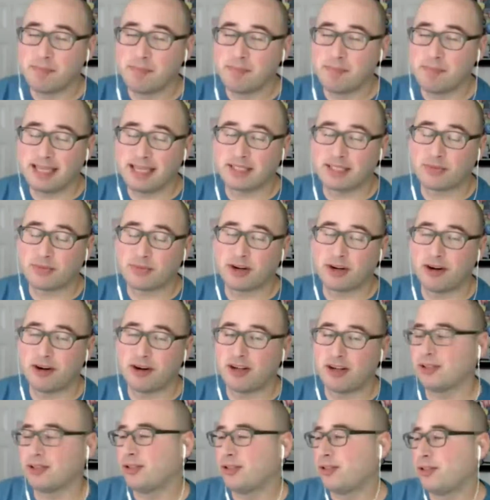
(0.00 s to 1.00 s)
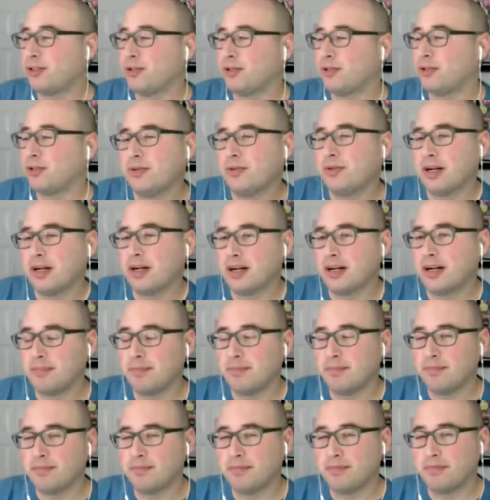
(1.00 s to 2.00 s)
1Password can also do
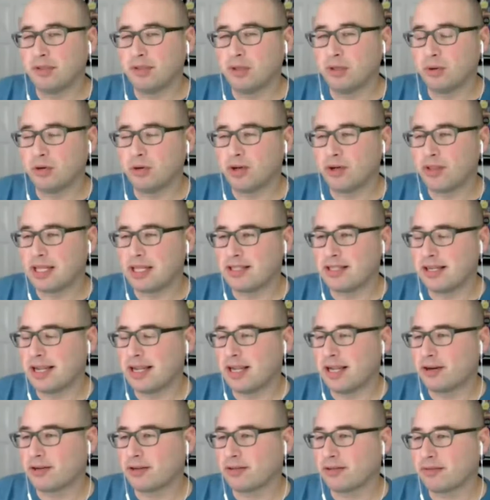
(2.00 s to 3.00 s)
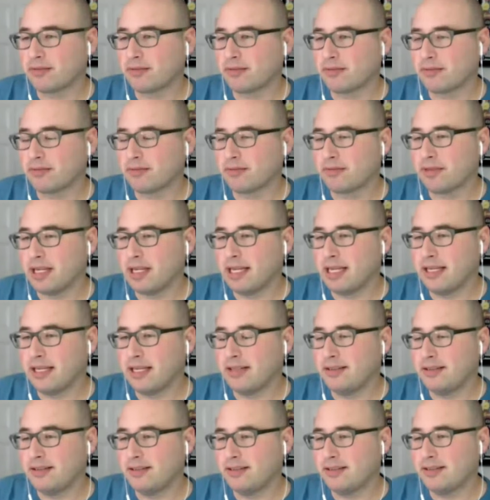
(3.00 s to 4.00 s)
um, Google Authenticator in
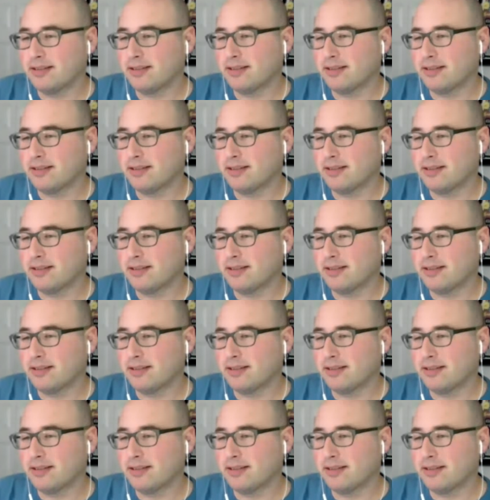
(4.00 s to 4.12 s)
it.